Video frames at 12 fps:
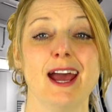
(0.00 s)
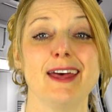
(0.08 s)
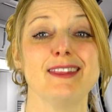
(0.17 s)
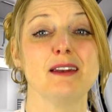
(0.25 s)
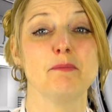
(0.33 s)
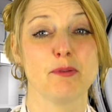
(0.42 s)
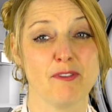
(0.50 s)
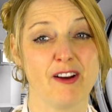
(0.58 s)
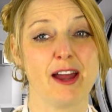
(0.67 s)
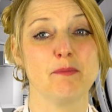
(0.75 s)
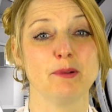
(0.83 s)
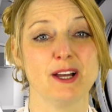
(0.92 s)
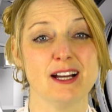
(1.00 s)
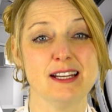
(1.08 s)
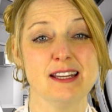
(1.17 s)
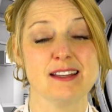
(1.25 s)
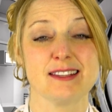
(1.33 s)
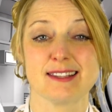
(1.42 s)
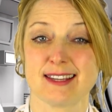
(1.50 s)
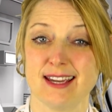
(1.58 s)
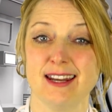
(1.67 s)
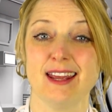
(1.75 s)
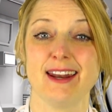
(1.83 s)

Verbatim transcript: and they'd provide blood, skin,